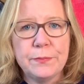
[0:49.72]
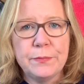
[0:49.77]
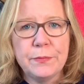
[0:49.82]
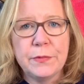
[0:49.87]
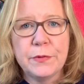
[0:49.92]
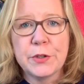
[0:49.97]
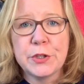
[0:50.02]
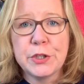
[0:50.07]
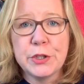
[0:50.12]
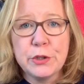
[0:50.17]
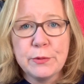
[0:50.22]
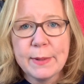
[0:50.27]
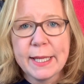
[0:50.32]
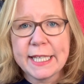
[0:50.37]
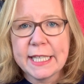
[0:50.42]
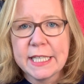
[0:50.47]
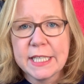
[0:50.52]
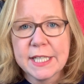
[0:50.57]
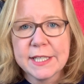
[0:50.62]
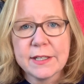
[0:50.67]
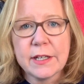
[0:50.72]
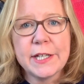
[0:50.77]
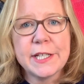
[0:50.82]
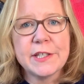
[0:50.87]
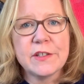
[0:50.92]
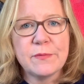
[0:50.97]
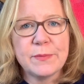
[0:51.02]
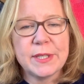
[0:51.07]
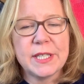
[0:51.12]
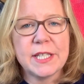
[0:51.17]
The two blanket designs
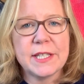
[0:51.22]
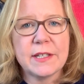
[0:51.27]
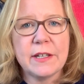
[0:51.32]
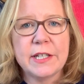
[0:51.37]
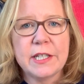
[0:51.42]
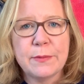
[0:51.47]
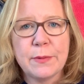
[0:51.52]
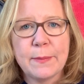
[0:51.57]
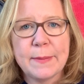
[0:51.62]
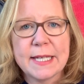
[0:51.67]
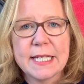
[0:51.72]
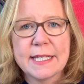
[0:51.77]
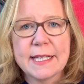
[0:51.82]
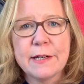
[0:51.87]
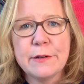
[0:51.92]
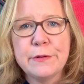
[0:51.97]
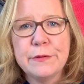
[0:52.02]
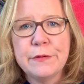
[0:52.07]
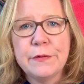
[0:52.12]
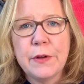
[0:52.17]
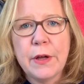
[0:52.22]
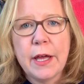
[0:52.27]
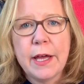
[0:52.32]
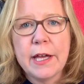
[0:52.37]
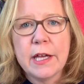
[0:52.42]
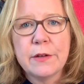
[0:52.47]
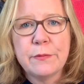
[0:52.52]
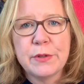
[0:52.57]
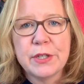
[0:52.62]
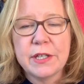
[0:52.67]
have been designed by myself,
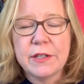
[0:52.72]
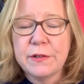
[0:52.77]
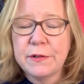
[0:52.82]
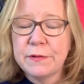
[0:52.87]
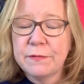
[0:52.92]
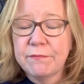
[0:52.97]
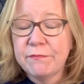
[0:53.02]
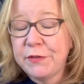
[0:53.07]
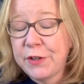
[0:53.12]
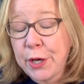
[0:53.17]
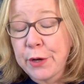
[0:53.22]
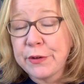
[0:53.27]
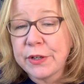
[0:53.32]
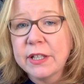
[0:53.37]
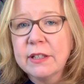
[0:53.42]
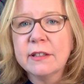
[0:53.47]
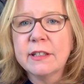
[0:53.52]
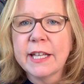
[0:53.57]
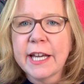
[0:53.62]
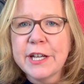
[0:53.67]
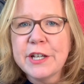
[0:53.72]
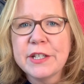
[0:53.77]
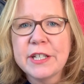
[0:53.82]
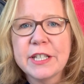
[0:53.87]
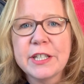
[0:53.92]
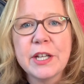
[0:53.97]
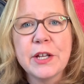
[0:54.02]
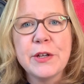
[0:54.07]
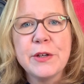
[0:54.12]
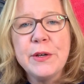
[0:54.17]
which is Fiona, in case you
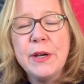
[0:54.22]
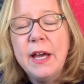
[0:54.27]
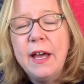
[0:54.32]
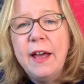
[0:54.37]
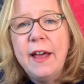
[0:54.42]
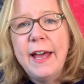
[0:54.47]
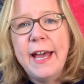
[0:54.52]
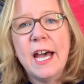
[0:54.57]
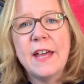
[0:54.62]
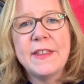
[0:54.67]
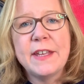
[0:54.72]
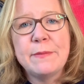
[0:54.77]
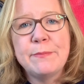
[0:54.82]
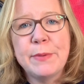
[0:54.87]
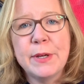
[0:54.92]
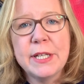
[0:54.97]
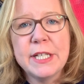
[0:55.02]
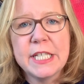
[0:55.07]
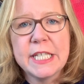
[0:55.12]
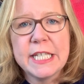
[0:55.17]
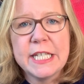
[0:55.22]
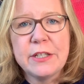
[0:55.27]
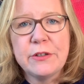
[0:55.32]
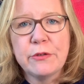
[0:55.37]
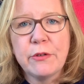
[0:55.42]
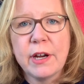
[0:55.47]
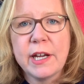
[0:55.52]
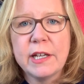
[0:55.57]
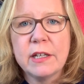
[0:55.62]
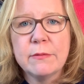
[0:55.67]
didn't know, and then Bernadine
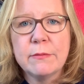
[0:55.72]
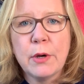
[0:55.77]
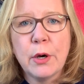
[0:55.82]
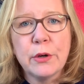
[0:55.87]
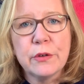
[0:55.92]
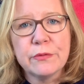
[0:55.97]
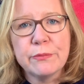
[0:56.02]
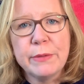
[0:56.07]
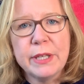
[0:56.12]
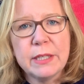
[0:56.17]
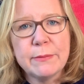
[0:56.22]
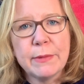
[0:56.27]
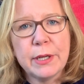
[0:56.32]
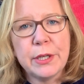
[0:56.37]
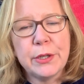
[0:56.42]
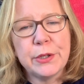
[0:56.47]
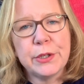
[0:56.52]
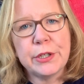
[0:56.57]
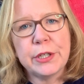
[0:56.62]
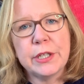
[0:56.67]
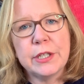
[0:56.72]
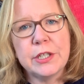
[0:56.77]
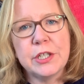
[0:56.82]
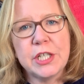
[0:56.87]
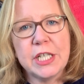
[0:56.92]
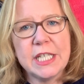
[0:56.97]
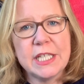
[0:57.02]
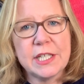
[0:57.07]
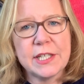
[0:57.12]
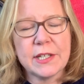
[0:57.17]
Graham of Me and My Hook,
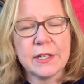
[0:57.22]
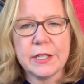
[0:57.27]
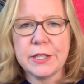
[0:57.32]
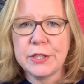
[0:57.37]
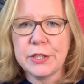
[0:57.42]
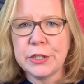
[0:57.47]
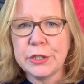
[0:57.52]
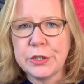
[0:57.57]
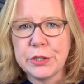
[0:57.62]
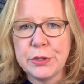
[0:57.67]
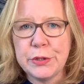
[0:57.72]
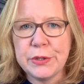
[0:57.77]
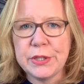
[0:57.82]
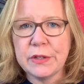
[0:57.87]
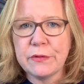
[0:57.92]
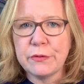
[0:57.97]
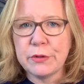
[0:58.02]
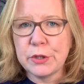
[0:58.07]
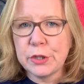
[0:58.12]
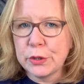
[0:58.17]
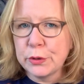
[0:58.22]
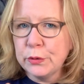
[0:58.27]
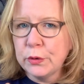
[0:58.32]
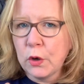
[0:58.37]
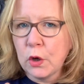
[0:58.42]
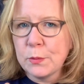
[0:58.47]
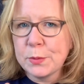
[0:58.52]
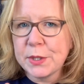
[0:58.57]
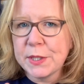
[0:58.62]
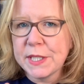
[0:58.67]
she's designed 2 different shawl
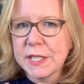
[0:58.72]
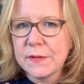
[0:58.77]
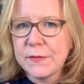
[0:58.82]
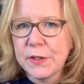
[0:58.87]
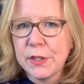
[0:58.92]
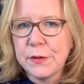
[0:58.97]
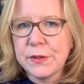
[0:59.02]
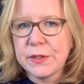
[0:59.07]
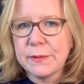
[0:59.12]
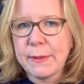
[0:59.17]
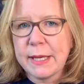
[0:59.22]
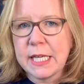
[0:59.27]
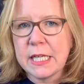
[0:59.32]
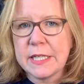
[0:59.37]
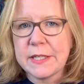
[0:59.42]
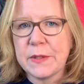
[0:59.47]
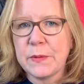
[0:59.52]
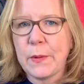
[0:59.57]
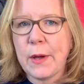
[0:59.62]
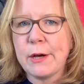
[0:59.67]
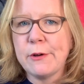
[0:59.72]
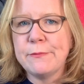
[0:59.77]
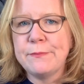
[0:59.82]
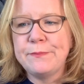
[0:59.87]
options for you to make as well.